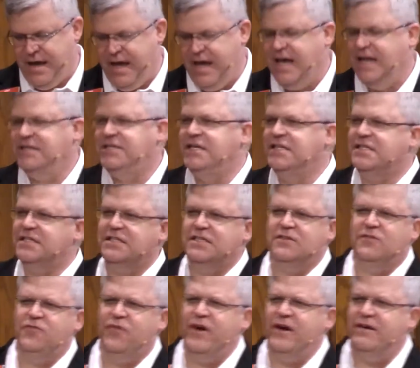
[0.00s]
And Jesus
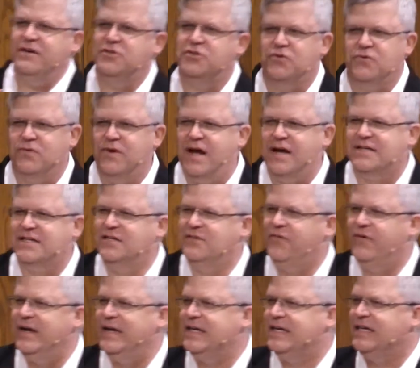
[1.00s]
is very direct, he's
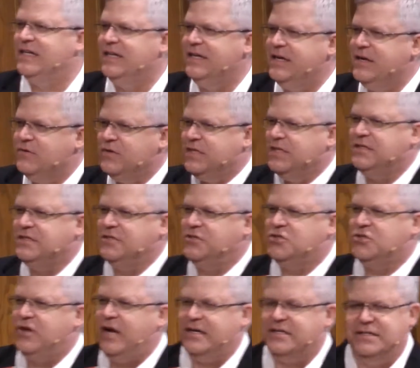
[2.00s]
very clear with his
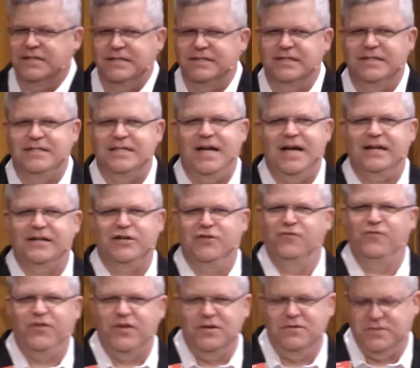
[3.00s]
instructions. It's not
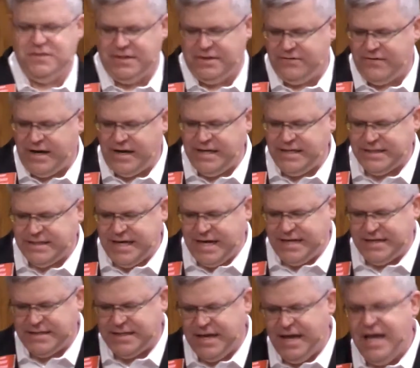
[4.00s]
confusing, right? He
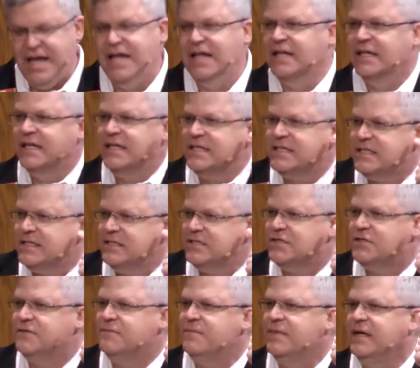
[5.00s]
says, Listen
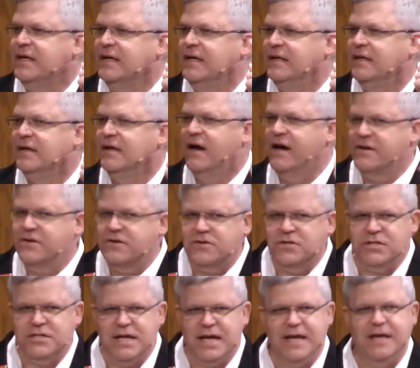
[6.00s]
to me,
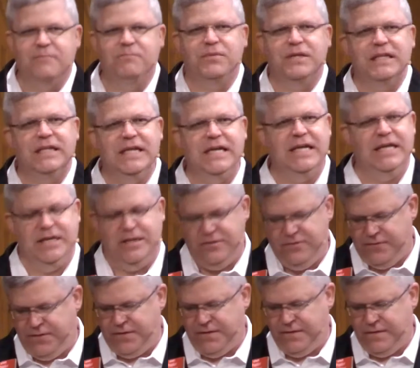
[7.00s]
understand,
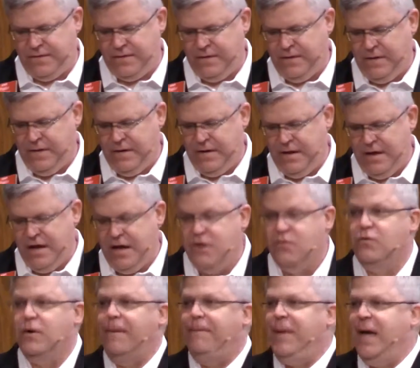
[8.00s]
believe,
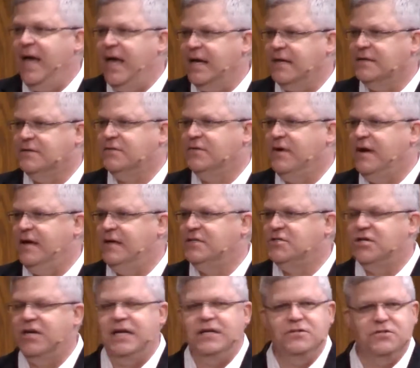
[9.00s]
repent, right?
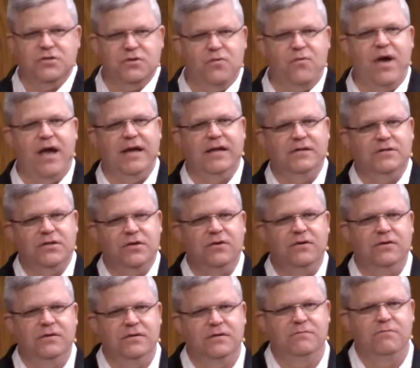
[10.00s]
Change your way,
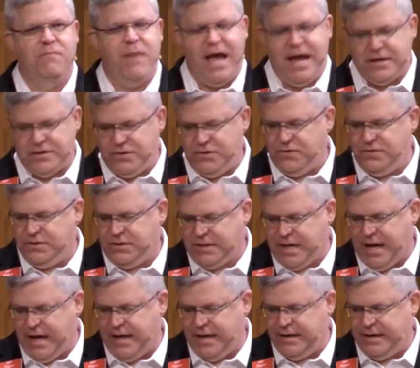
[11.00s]
turn back towards
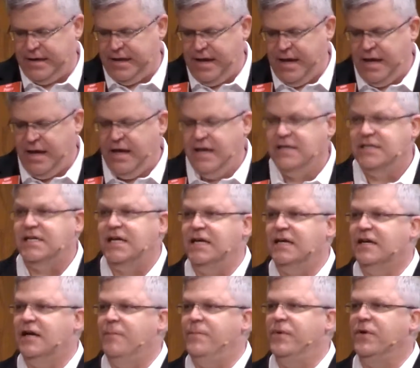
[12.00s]
God,
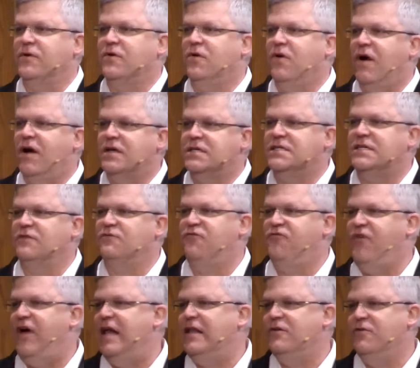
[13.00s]
take up your cross and
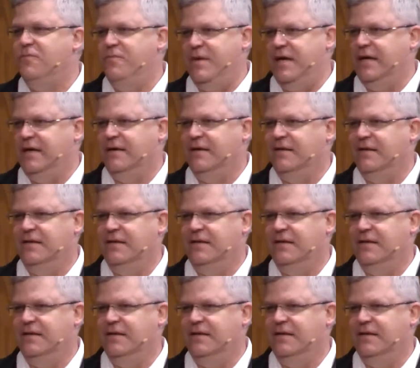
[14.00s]
follow me.